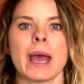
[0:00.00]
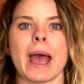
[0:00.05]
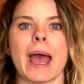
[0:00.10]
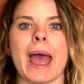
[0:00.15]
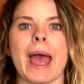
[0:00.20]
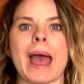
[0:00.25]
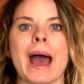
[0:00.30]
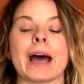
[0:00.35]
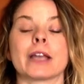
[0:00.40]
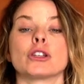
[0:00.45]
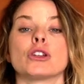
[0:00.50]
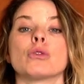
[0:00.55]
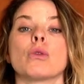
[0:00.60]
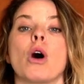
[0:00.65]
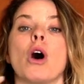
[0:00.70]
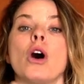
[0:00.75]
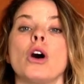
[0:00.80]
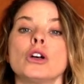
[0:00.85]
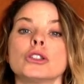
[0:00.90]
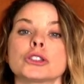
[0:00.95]
And you
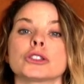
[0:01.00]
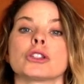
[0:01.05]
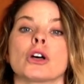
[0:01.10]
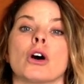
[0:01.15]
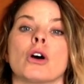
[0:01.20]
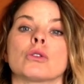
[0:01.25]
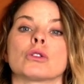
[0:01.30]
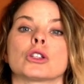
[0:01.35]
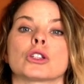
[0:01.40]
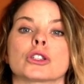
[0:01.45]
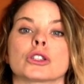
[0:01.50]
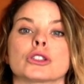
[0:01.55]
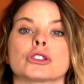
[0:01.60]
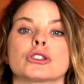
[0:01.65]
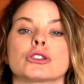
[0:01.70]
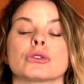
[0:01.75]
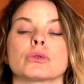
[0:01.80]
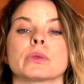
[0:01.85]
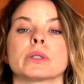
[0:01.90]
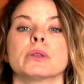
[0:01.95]
also learn
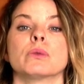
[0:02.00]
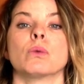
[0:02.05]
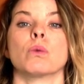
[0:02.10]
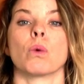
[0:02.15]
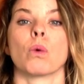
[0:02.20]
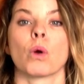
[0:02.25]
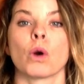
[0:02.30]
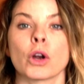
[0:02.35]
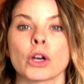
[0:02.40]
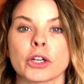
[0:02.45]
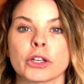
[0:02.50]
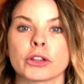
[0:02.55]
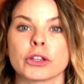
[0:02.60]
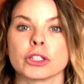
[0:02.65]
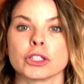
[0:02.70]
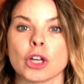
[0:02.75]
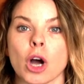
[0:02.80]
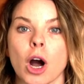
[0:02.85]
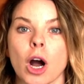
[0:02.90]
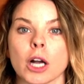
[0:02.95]
to reward the
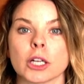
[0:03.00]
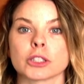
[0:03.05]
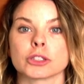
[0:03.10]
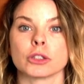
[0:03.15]
dog.